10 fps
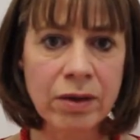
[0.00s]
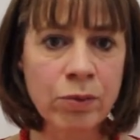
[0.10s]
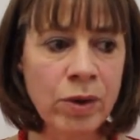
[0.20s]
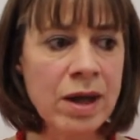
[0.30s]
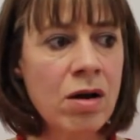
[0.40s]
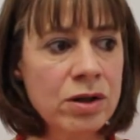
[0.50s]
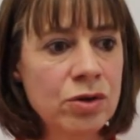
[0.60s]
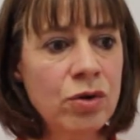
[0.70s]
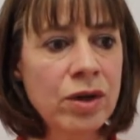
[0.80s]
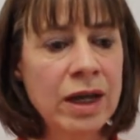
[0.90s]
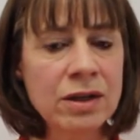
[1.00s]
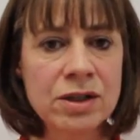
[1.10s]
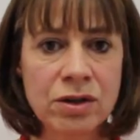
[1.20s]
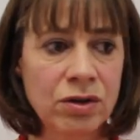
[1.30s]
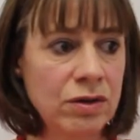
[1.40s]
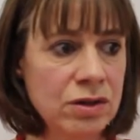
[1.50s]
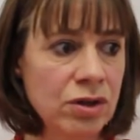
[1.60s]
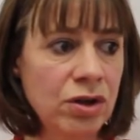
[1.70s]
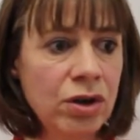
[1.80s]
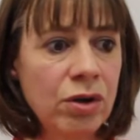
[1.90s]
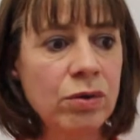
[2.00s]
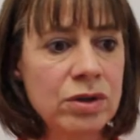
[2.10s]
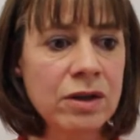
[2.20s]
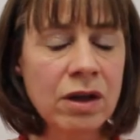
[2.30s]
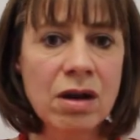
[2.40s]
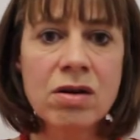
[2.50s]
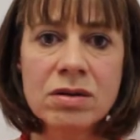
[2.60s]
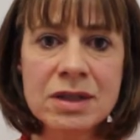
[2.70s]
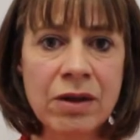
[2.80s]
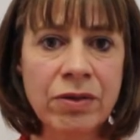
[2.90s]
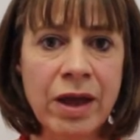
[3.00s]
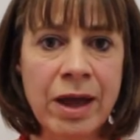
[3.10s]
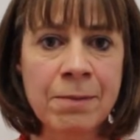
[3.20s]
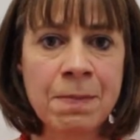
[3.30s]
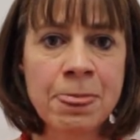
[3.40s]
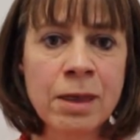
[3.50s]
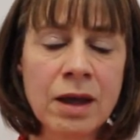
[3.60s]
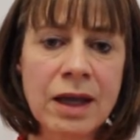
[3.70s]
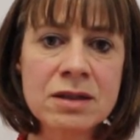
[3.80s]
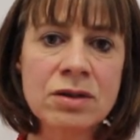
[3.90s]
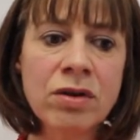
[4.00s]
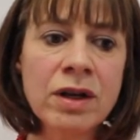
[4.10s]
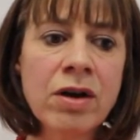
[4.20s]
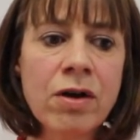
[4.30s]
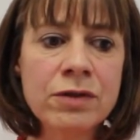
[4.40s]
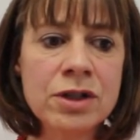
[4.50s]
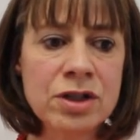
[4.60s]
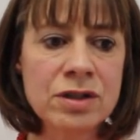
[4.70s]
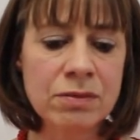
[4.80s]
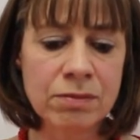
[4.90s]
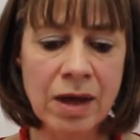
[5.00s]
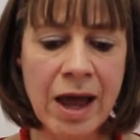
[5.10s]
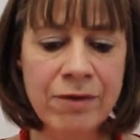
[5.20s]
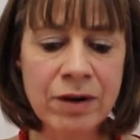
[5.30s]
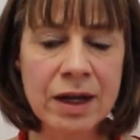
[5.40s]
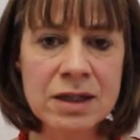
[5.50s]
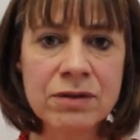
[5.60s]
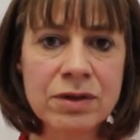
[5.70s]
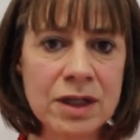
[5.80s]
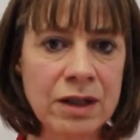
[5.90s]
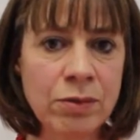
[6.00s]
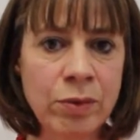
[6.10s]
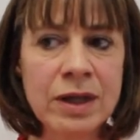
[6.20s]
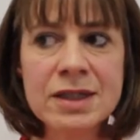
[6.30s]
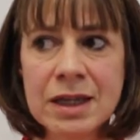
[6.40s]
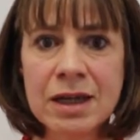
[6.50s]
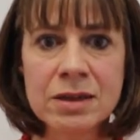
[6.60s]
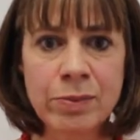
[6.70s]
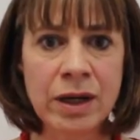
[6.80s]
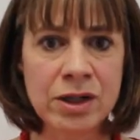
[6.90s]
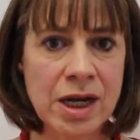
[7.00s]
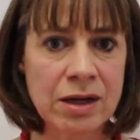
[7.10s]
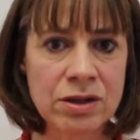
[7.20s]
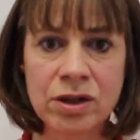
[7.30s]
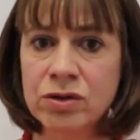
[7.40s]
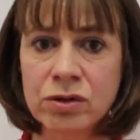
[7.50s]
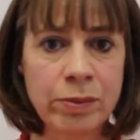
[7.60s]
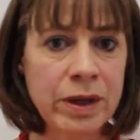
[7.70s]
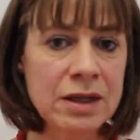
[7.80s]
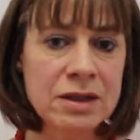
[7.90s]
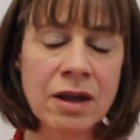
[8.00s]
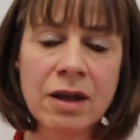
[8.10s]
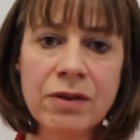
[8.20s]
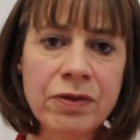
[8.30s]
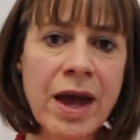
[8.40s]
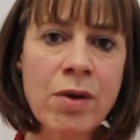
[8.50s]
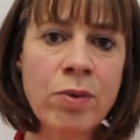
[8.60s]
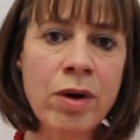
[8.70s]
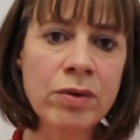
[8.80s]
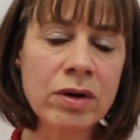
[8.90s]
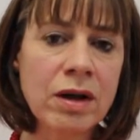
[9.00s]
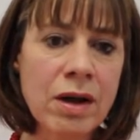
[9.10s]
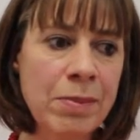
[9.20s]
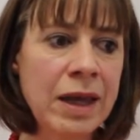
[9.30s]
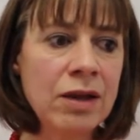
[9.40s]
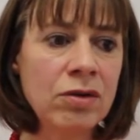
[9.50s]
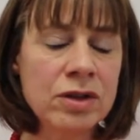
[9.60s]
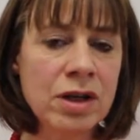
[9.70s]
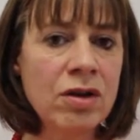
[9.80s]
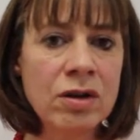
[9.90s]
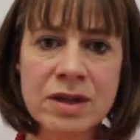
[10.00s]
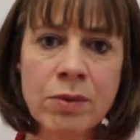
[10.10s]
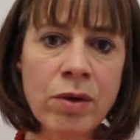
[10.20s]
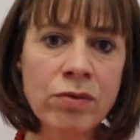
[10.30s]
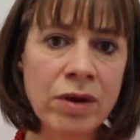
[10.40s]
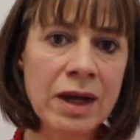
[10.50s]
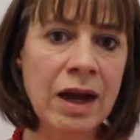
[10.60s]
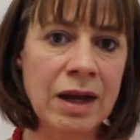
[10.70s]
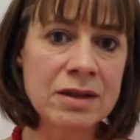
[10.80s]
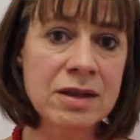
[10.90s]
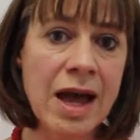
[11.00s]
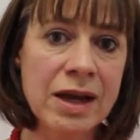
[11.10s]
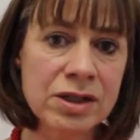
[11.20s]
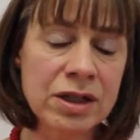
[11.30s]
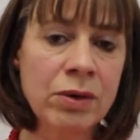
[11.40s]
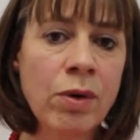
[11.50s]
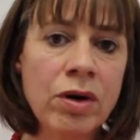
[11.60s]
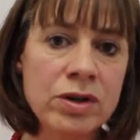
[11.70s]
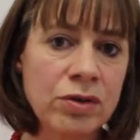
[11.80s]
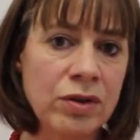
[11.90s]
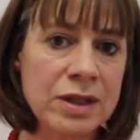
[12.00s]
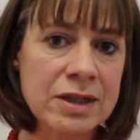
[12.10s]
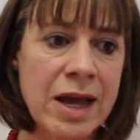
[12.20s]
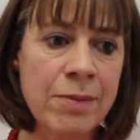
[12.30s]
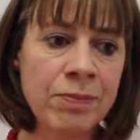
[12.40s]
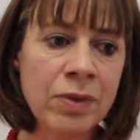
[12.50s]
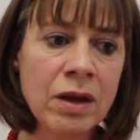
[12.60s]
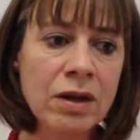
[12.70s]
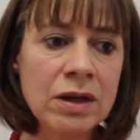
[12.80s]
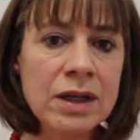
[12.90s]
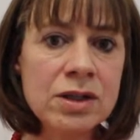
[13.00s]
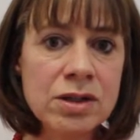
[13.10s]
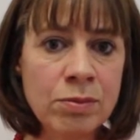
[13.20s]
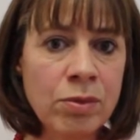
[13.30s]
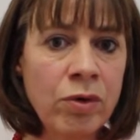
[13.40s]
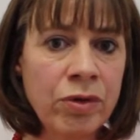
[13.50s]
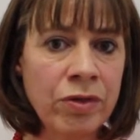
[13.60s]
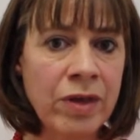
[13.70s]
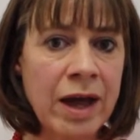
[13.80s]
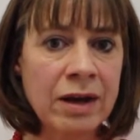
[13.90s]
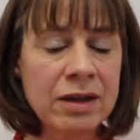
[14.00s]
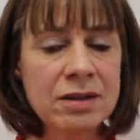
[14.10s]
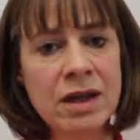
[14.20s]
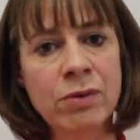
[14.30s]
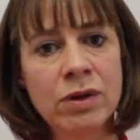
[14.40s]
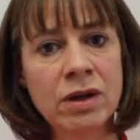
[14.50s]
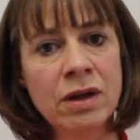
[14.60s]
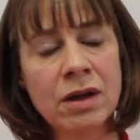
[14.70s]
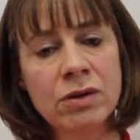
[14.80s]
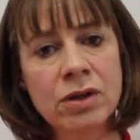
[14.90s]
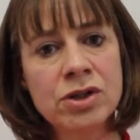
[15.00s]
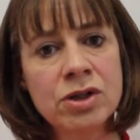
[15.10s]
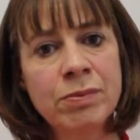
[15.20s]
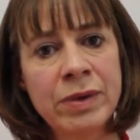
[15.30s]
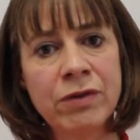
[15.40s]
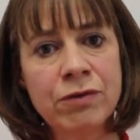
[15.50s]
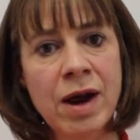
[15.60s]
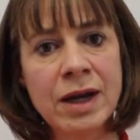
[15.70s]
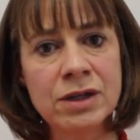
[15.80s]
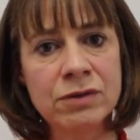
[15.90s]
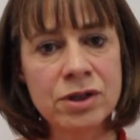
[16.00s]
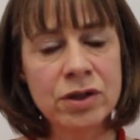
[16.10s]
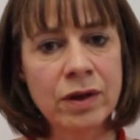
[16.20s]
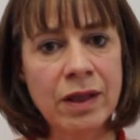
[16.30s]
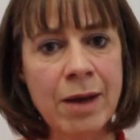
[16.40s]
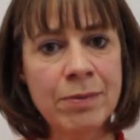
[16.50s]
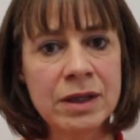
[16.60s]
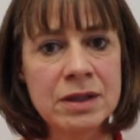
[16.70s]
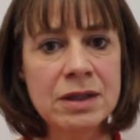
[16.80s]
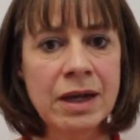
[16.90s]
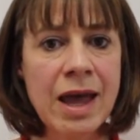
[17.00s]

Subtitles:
we are talking to you, to the girls out there. It's not enough to just have an activity that we see as being gender neutral, because that won't appeal to girls. They won't realise that actually you are talking to them. You need to do more than that, and I'd say you shouldn't be frightened of doing that, because it's like